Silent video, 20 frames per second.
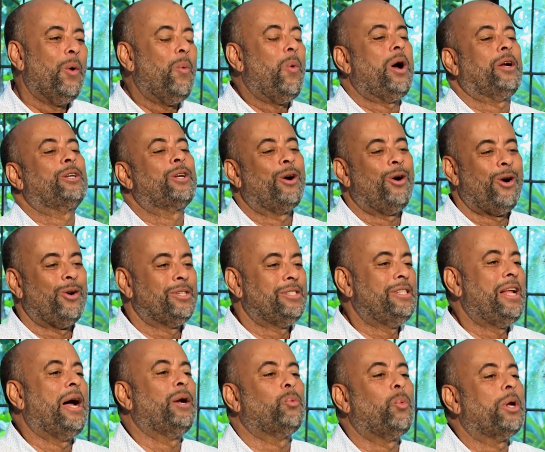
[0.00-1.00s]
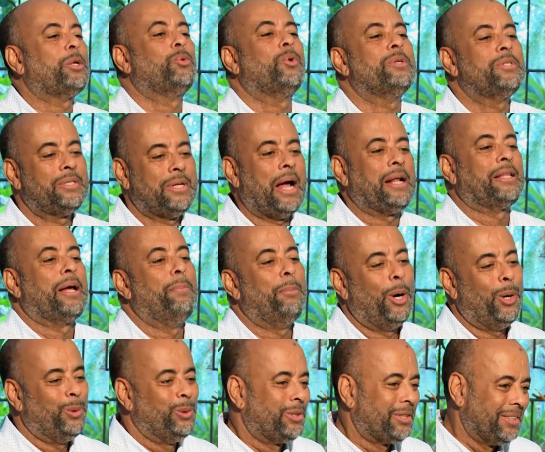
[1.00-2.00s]
What caused that? What was that
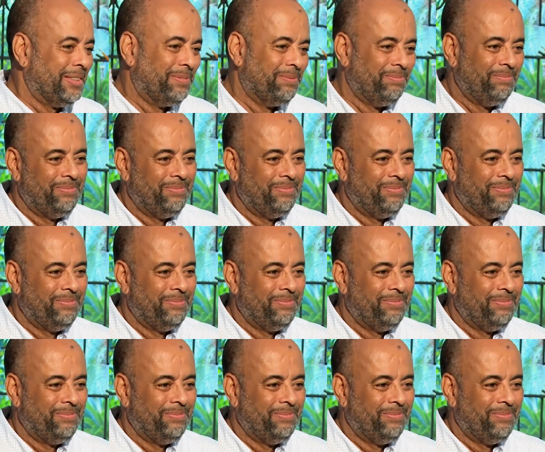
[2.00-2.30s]
about?